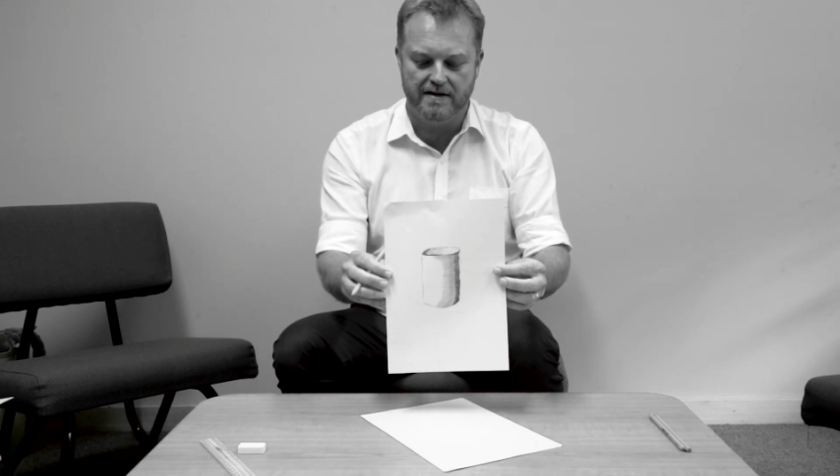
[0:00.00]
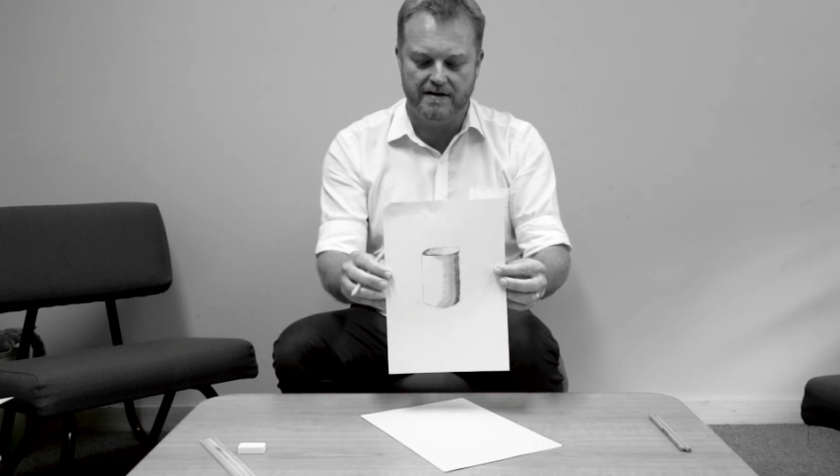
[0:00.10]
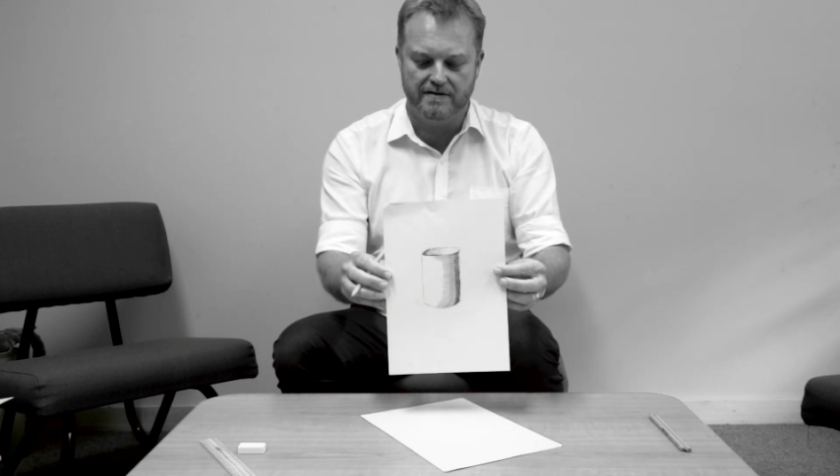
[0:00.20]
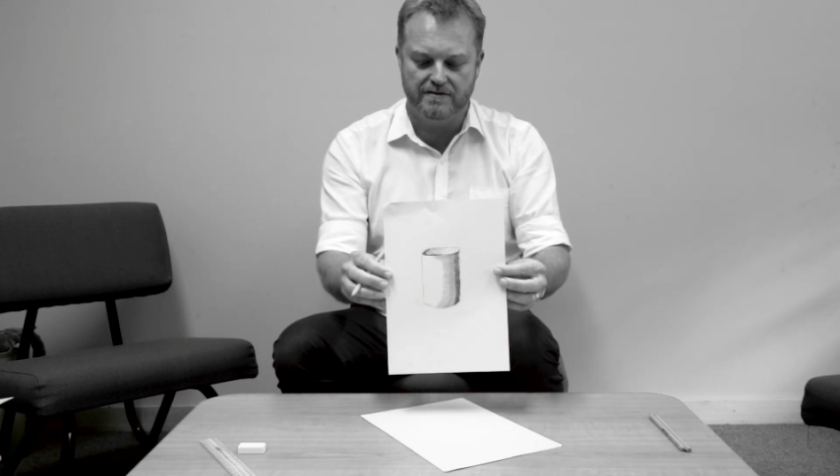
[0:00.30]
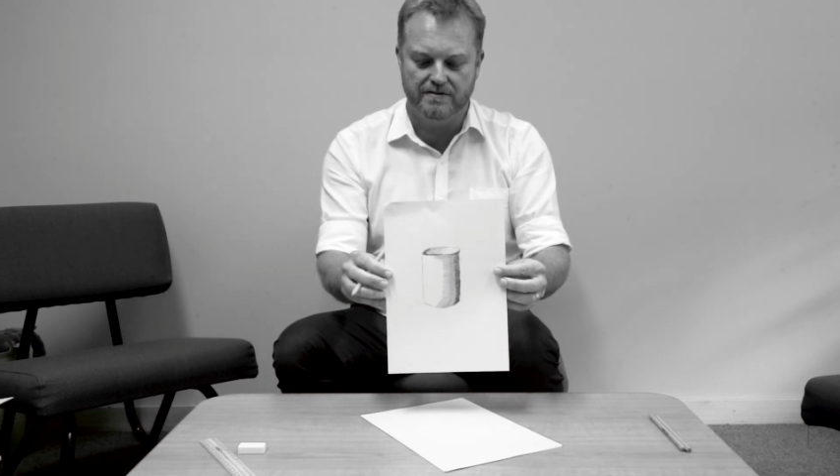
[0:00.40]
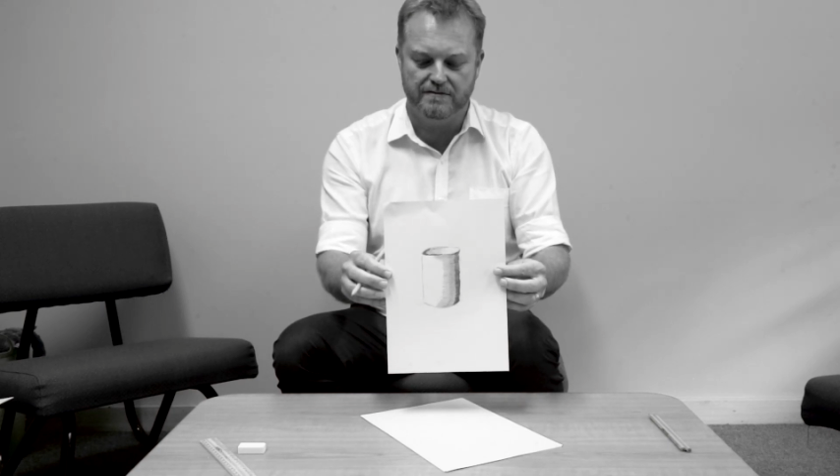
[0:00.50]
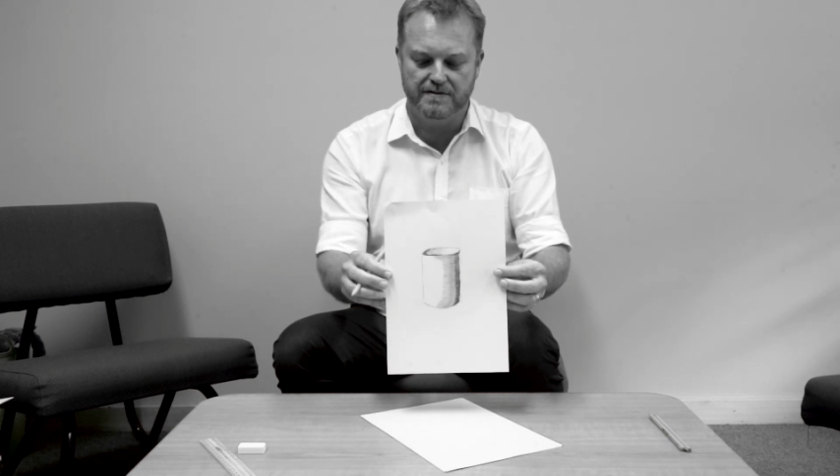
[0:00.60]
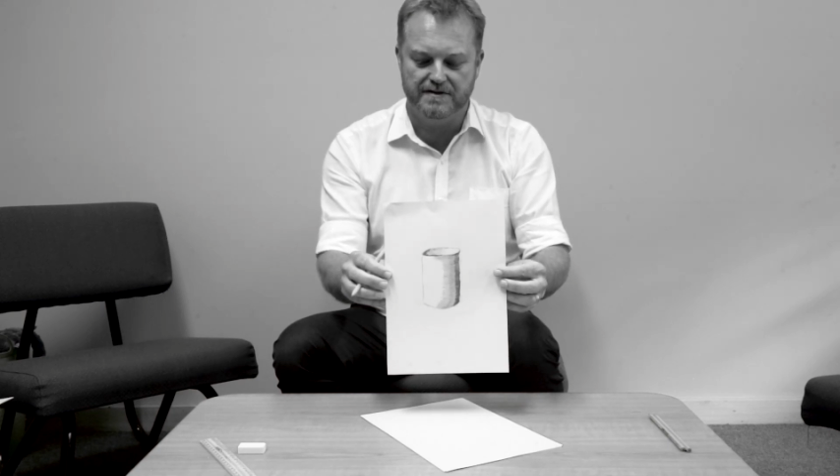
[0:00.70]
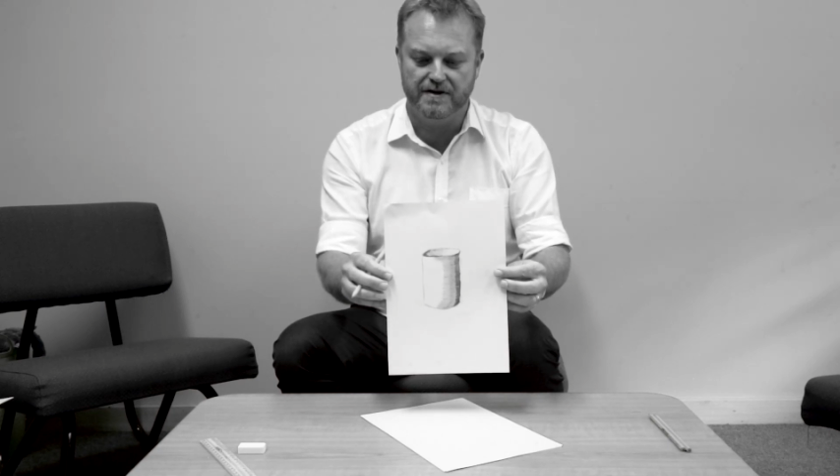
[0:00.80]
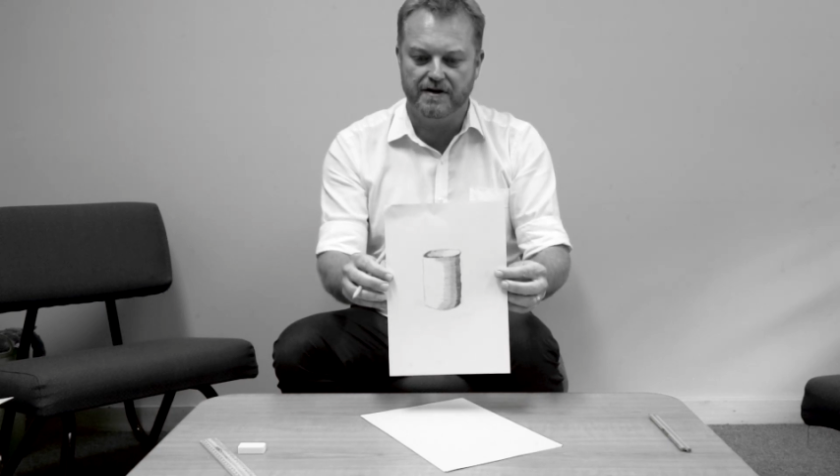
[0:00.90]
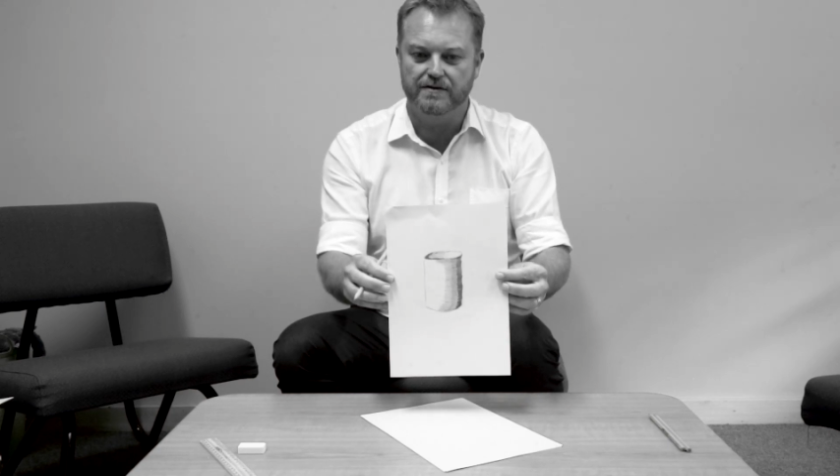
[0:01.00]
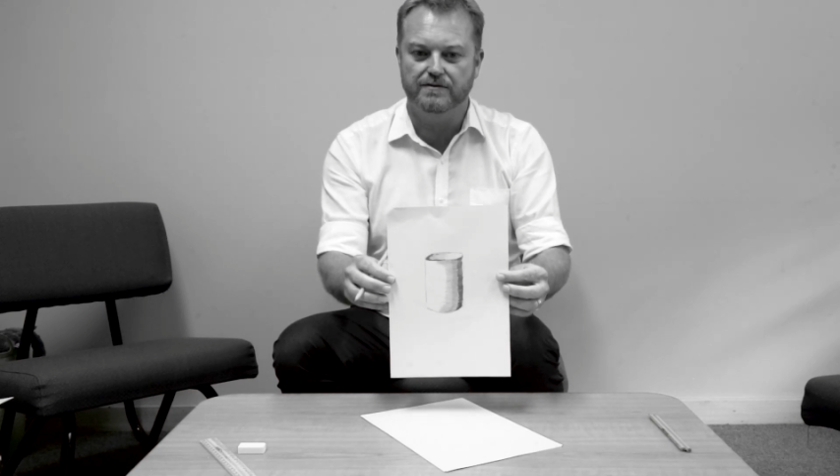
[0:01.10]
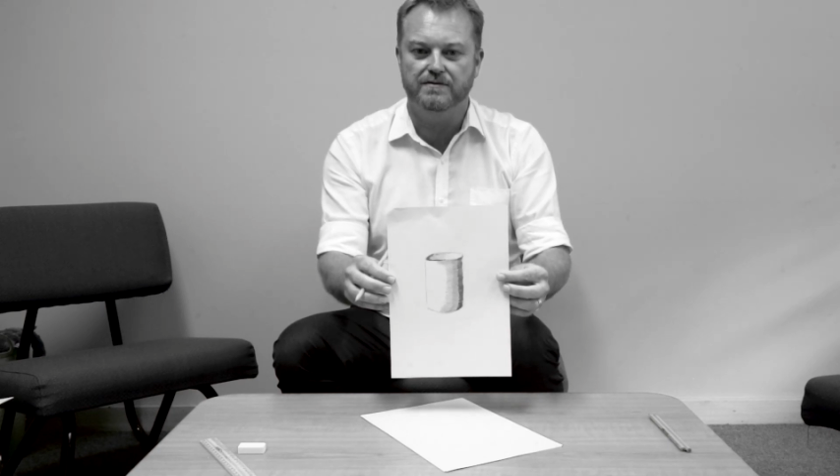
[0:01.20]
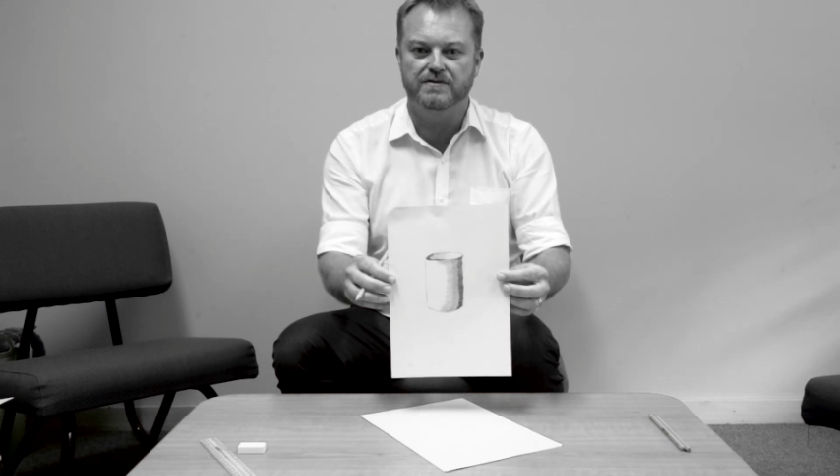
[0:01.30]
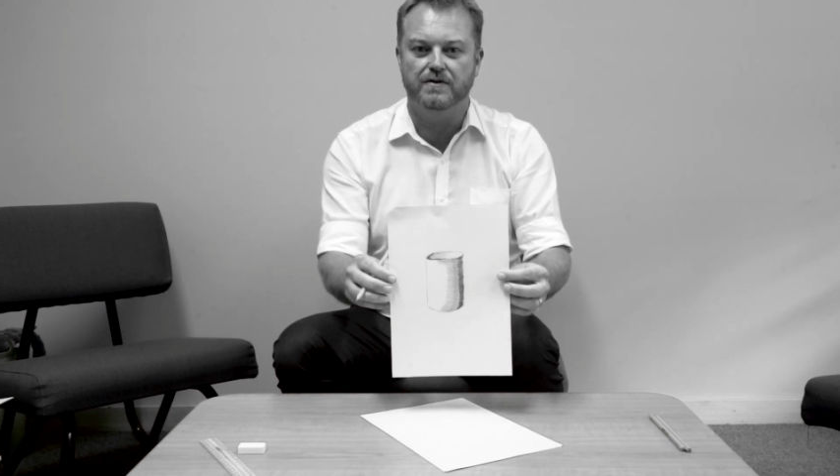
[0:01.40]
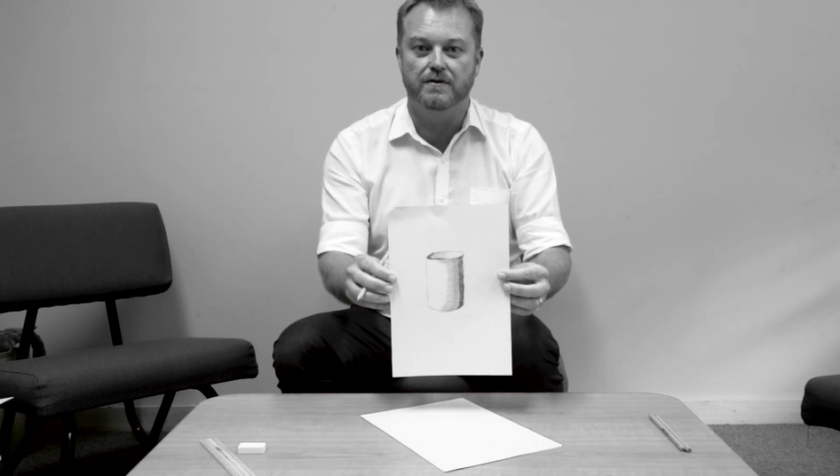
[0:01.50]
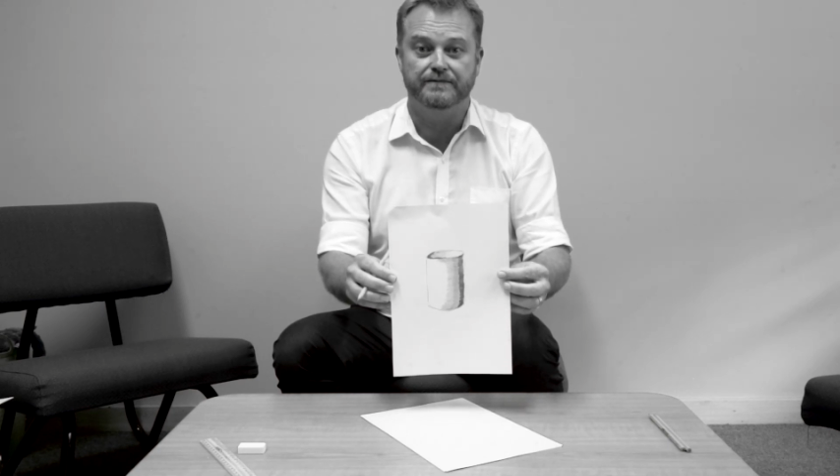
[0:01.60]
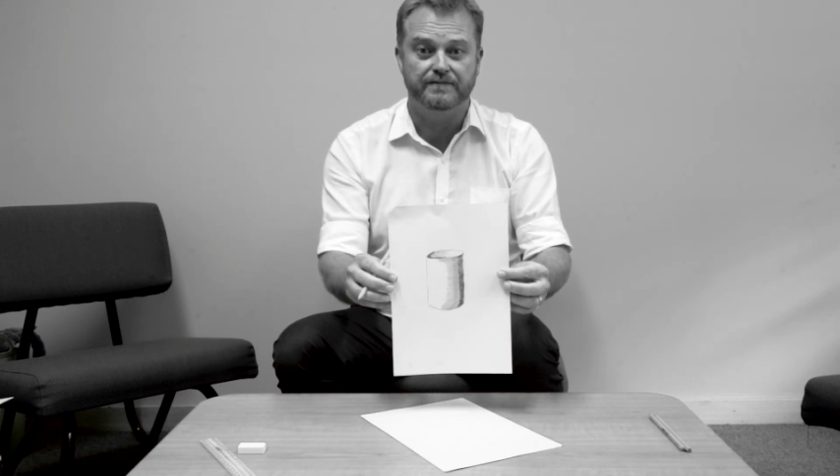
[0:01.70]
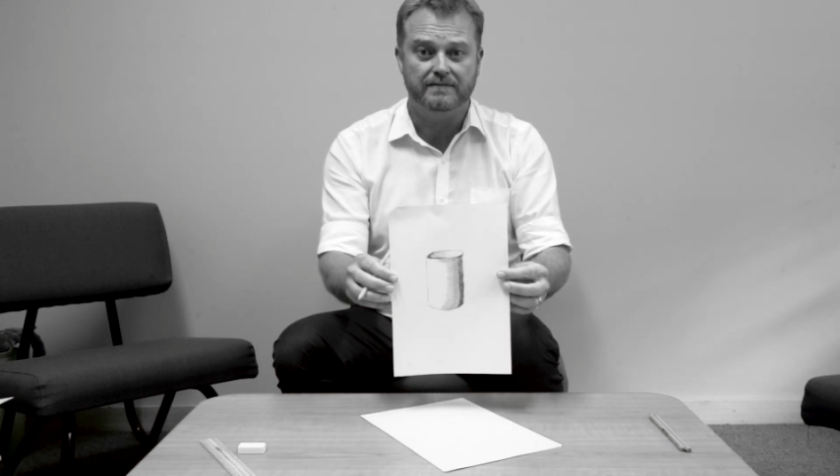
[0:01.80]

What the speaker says: You can do it with circles or